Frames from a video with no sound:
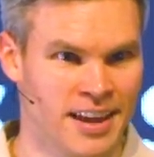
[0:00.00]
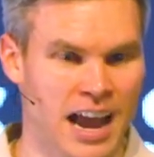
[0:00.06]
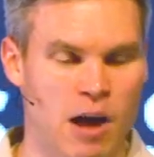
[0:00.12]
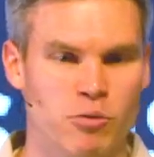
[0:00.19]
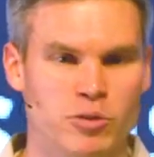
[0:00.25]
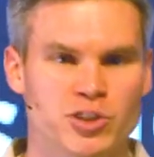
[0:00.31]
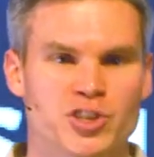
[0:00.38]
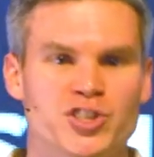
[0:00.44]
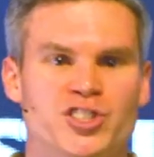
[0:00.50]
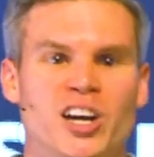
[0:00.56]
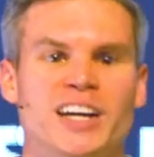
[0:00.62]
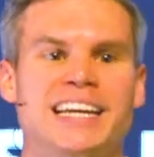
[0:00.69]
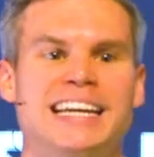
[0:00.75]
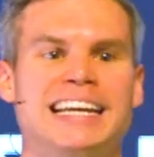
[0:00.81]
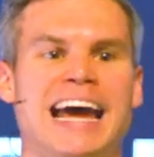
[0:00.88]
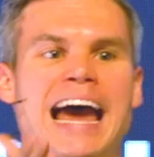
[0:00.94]
I was
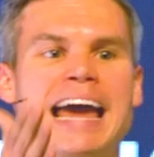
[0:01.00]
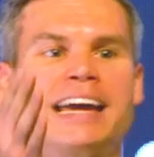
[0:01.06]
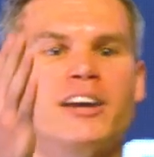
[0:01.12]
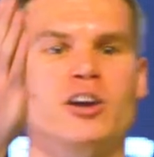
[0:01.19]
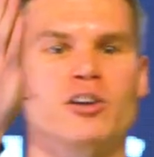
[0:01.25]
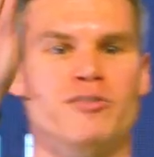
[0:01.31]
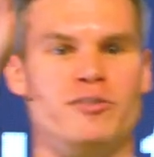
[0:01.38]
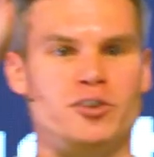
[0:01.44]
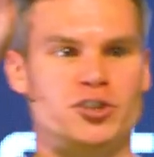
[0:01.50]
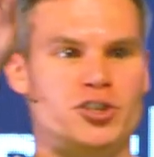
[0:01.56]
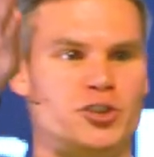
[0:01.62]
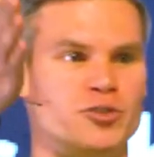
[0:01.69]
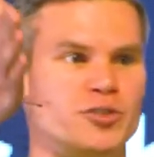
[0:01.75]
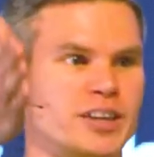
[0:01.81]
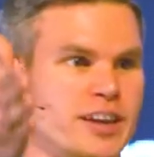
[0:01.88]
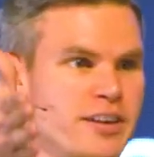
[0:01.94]
stuck in anger for
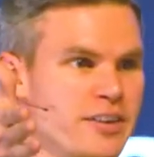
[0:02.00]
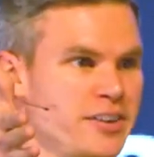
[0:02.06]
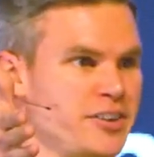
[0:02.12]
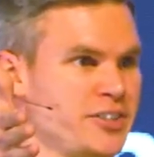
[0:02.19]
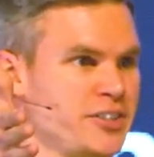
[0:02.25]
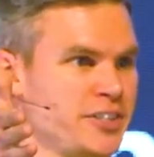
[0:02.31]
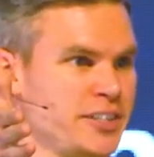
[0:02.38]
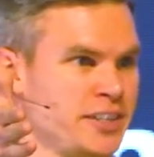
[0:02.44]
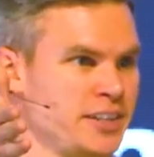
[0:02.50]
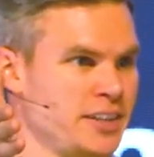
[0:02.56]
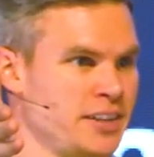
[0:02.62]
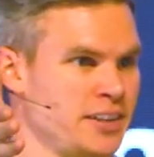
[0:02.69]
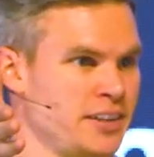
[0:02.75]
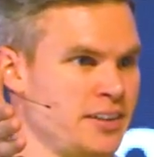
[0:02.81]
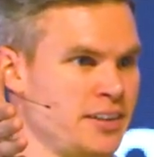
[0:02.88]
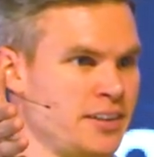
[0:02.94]
two years
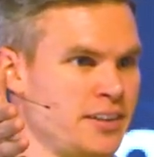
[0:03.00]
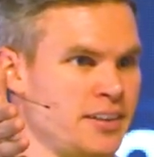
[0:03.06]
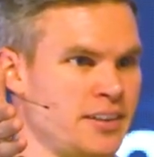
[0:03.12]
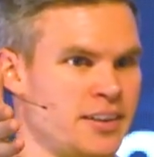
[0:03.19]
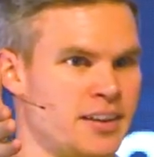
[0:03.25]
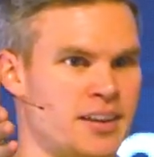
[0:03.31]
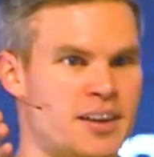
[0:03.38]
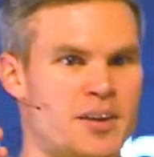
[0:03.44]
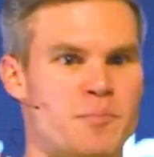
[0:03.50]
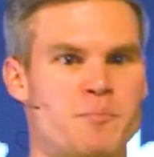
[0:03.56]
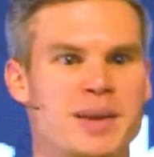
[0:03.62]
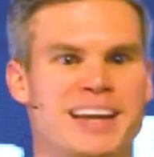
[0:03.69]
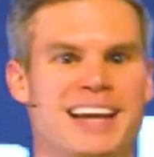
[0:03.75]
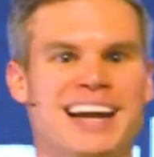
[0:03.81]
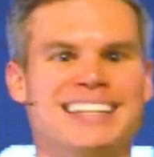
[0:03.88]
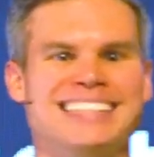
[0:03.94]

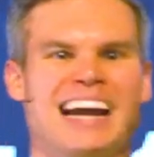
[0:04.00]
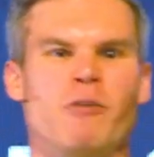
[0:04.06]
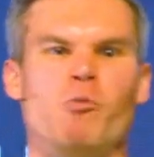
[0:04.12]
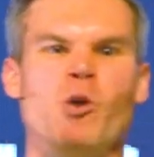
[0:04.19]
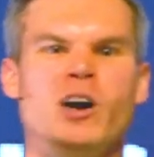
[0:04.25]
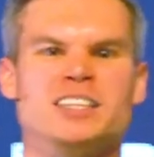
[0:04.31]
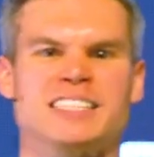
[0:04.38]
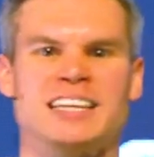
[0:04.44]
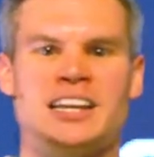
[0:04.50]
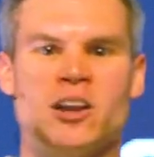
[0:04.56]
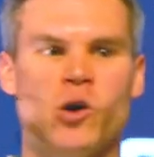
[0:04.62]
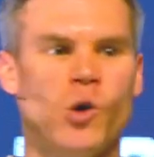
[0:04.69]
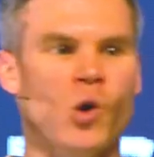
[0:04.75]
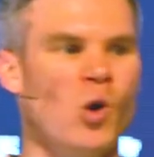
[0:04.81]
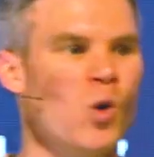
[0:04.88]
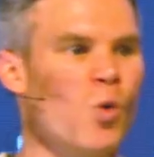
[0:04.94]
because I wasn't
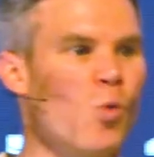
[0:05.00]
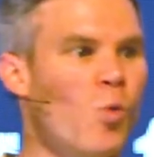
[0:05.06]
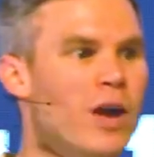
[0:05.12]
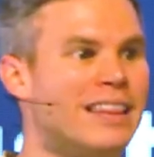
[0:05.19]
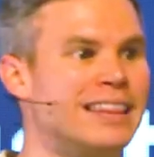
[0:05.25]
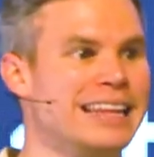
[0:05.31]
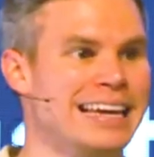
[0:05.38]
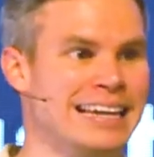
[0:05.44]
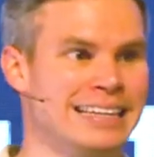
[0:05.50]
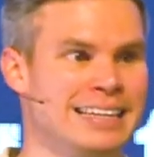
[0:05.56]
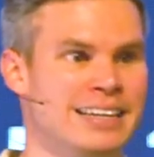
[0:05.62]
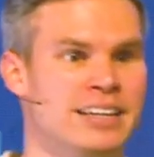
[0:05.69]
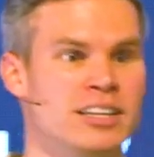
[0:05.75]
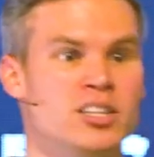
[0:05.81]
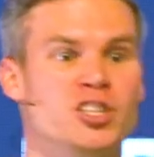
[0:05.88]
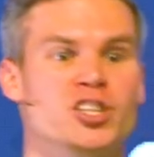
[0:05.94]
willing
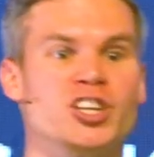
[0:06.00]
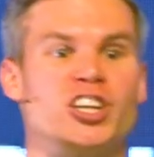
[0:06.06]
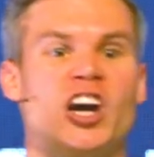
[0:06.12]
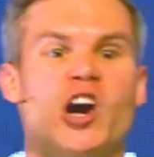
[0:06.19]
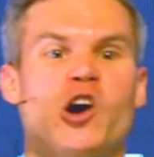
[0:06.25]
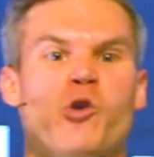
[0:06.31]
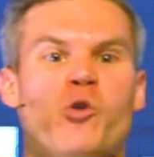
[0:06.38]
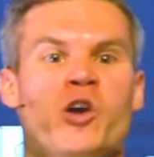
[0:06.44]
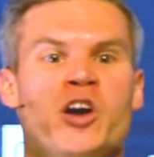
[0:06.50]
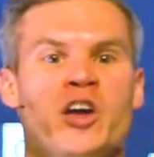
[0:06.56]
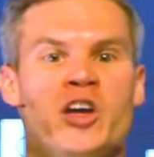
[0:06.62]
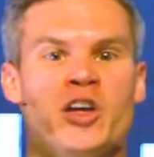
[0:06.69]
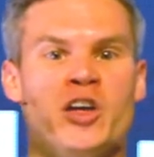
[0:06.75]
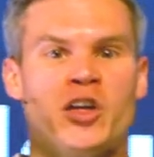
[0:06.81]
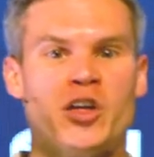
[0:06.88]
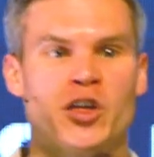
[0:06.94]
to go
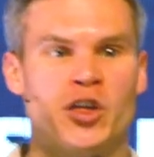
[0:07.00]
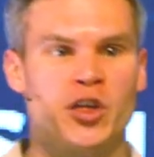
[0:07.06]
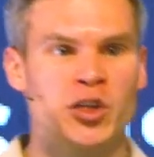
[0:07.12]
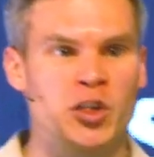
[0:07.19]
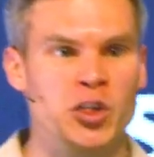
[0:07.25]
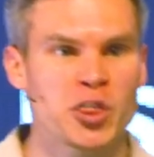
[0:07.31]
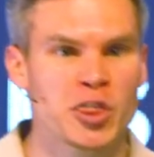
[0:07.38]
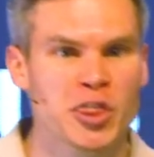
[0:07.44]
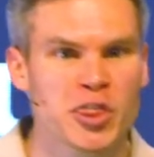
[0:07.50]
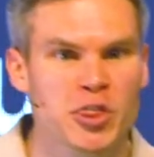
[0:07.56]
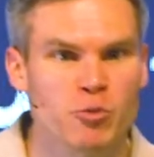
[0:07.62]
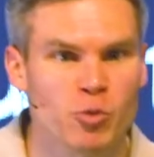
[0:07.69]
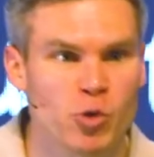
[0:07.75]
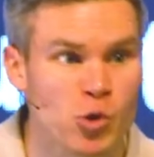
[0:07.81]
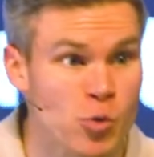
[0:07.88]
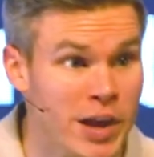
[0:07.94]

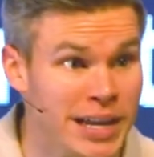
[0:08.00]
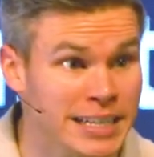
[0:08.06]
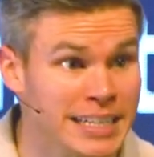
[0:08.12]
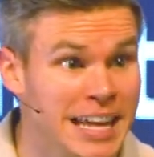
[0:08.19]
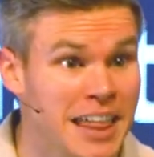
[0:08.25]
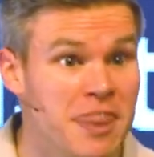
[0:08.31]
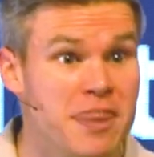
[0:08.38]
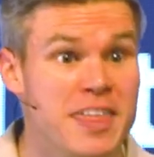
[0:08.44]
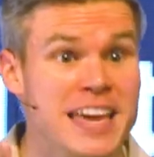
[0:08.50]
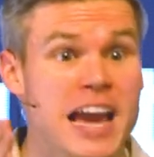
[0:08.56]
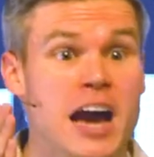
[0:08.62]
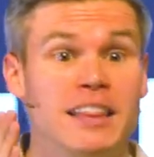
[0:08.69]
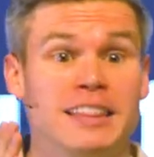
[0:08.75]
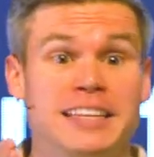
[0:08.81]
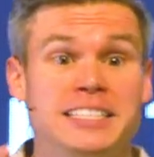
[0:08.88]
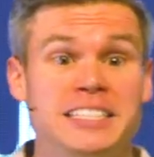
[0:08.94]
through it. The
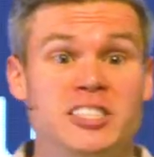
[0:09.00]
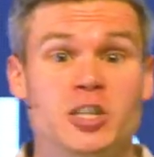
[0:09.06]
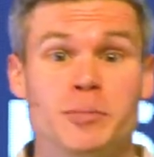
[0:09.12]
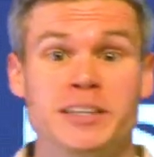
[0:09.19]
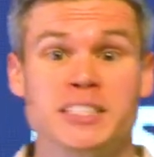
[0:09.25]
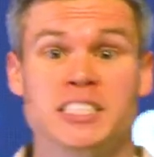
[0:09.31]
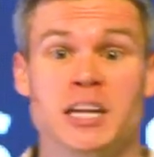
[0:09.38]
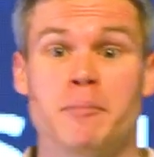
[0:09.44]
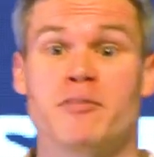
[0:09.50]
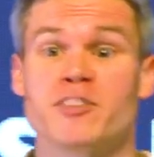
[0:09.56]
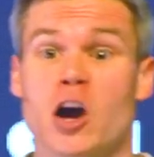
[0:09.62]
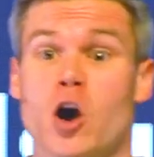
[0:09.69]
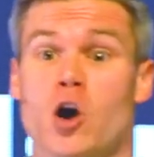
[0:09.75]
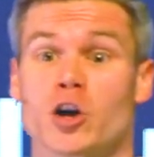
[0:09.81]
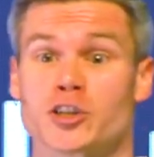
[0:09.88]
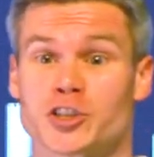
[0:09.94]
listen to me, some of
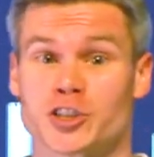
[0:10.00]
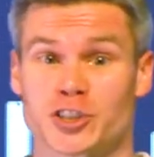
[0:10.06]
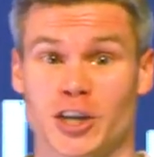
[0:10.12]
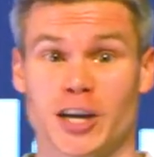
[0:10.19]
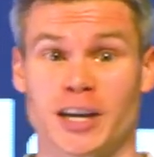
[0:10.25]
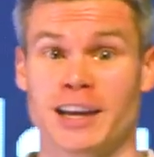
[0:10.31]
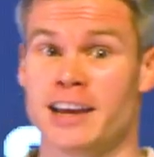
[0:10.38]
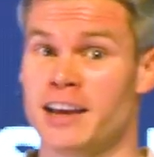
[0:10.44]
y'all are stuck.